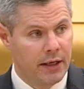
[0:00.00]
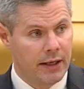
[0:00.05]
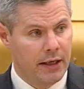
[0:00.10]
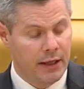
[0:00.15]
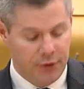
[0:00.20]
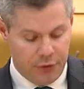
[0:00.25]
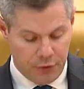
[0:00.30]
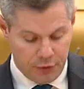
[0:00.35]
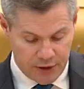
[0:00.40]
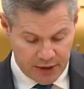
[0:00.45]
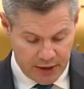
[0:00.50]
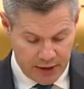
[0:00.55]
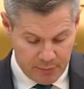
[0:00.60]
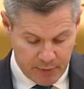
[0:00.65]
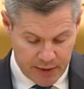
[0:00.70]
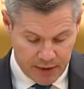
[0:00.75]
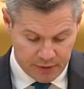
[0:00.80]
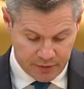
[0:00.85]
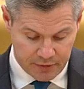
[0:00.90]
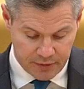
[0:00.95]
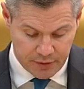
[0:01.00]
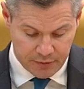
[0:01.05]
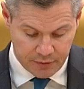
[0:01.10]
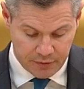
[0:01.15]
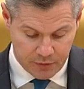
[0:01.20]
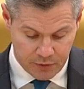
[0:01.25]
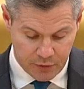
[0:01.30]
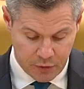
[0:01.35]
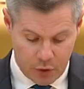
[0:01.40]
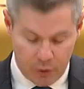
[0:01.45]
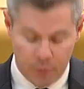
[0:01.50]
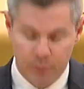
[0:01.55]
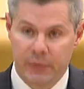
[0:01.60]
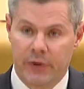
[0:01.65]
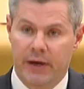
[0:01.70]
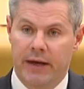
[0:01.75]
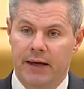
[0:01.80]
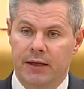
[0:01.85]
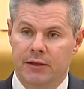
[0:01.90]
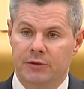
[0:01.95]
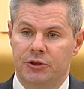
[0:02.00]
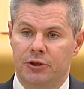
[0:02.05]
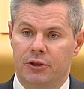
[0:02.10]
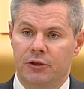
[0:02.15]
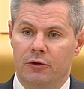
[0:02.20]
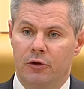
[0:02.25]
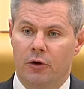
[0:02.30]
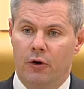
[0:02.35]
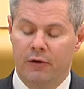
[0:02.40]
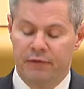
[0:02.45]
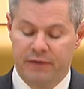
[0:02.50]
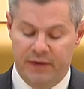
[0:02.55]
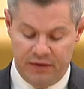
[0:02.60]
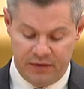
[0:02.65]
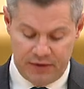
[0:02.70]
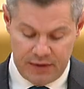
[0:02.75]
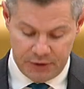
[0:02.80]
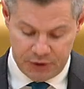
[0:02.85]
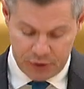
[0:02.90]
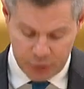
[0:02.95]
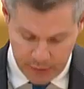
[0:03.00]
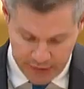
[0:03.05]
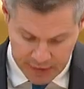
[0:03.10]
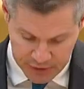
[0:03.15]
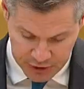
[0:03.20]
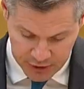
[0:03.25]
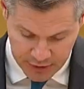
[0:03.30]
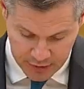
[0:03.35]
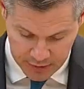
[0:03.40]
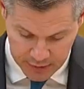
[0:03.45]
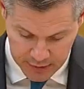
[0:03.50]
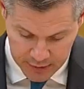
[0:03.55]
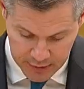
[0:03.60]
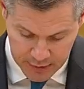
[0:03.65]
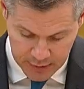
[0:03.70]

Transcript: UK ministers' comprehension of the situation.